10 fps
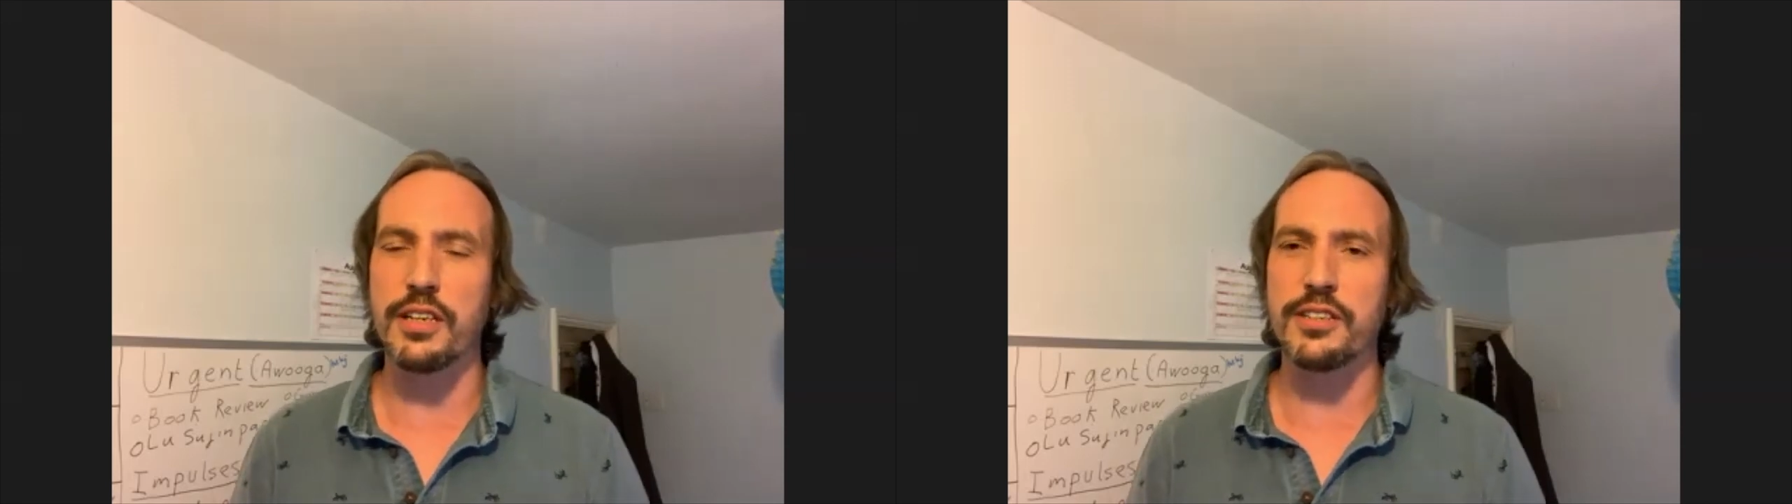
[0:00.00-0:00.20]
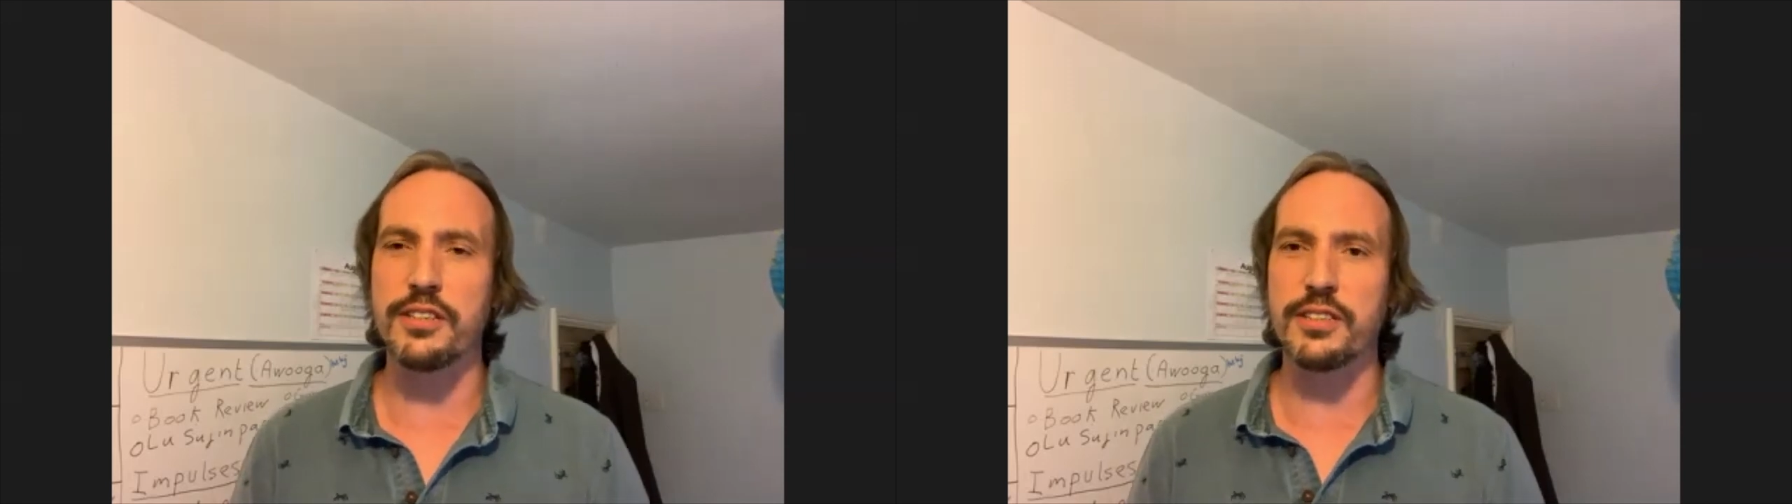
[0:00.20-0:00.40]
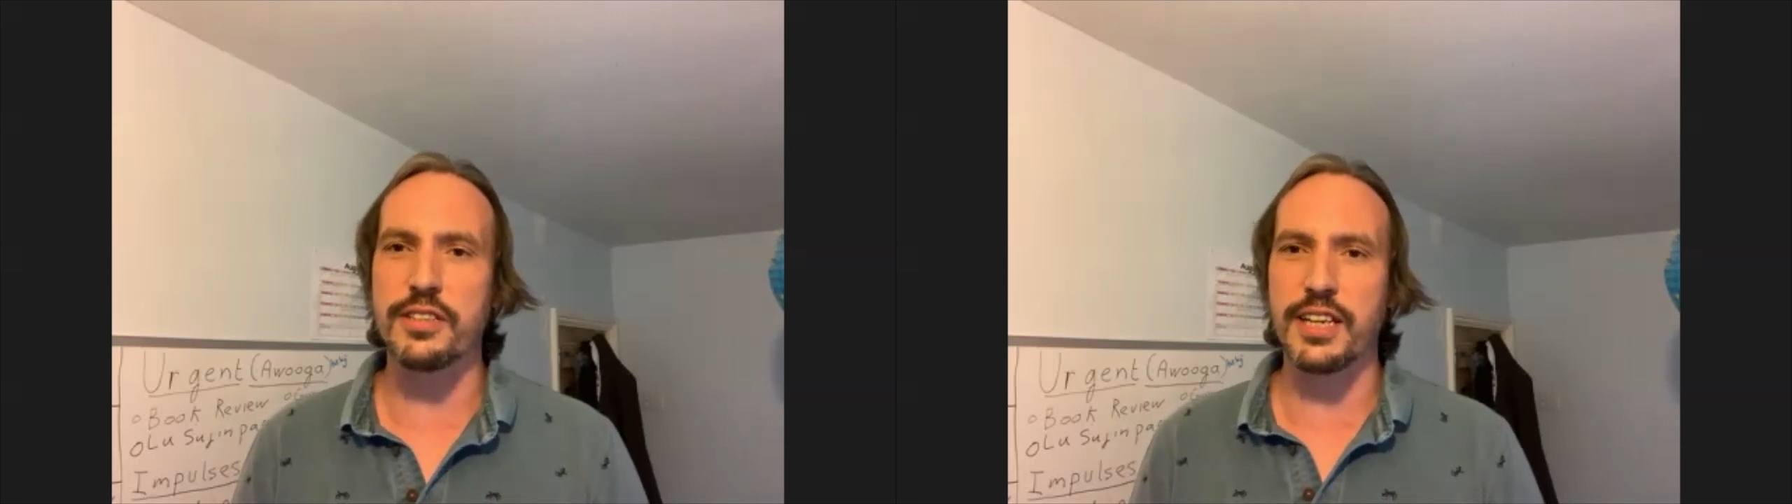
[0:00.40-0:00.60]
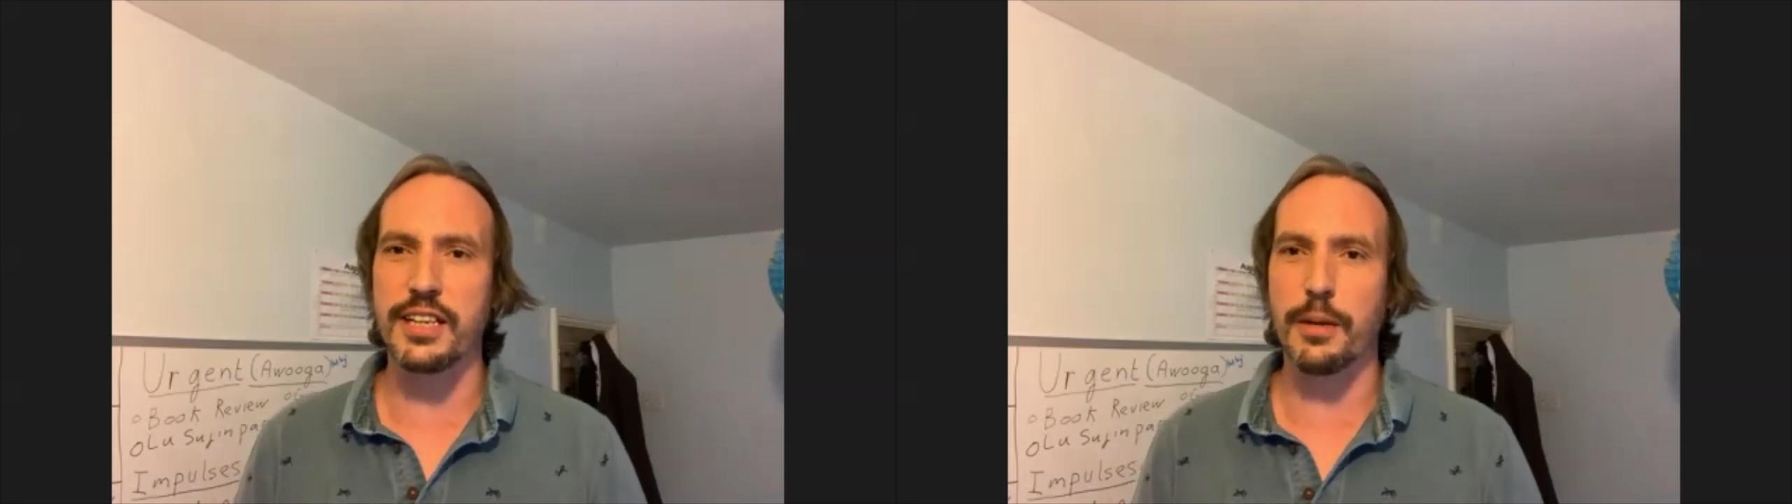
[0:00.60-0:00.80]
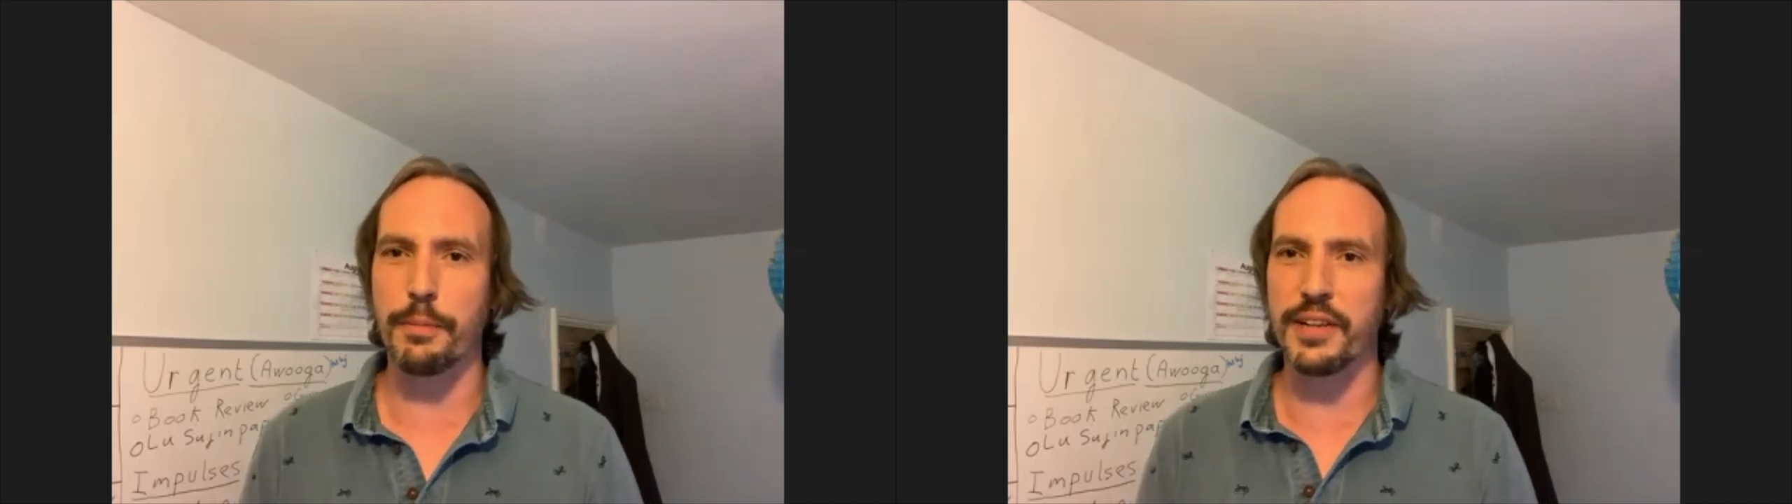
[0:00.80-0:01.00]
has
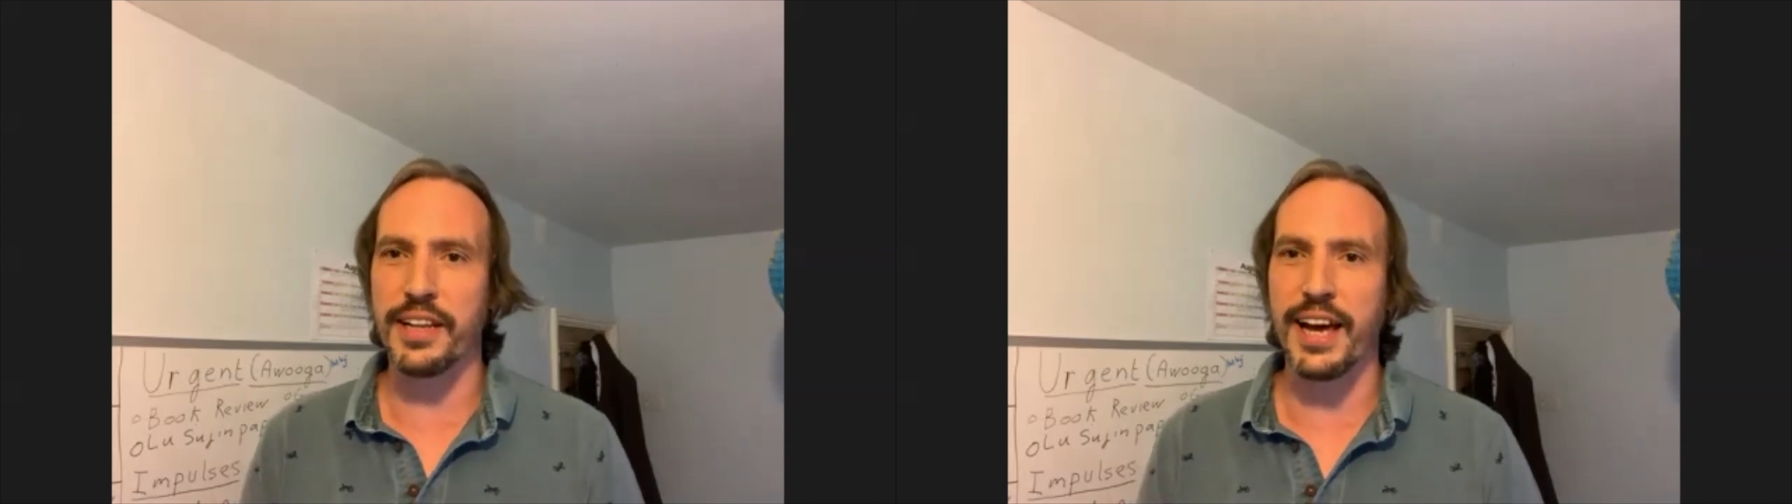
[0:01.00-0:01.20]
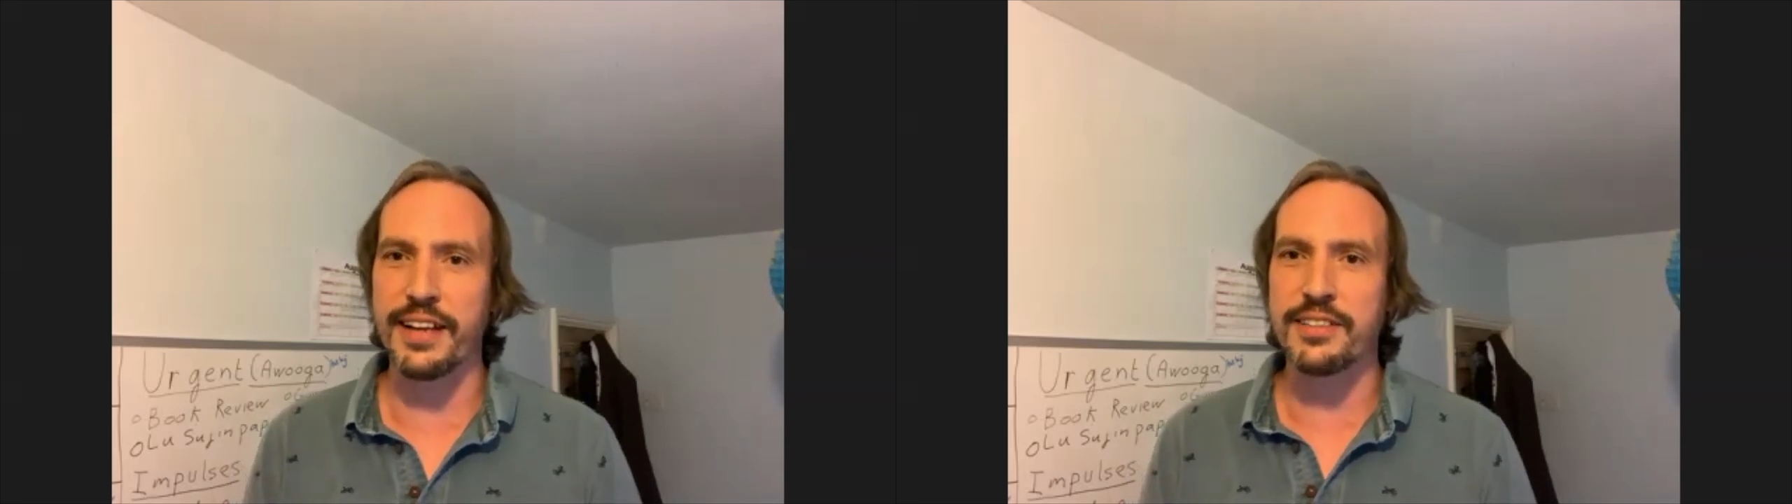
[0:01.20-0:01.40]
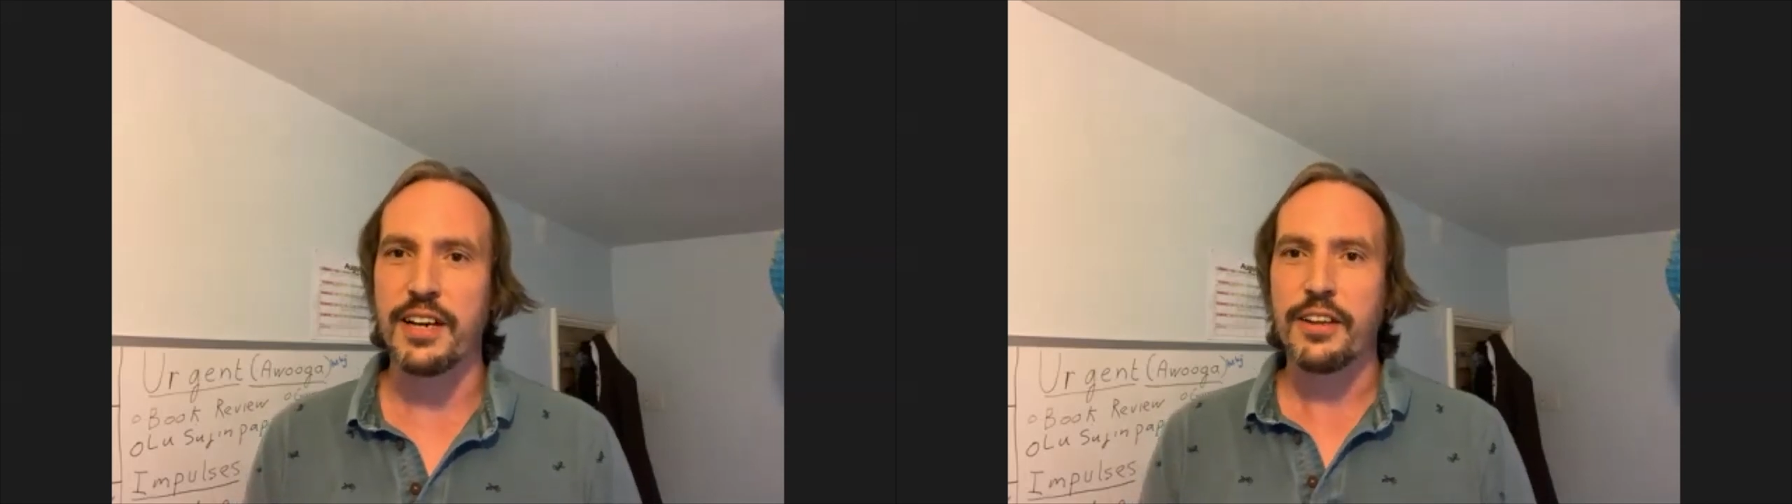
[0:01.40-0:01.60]
set up and led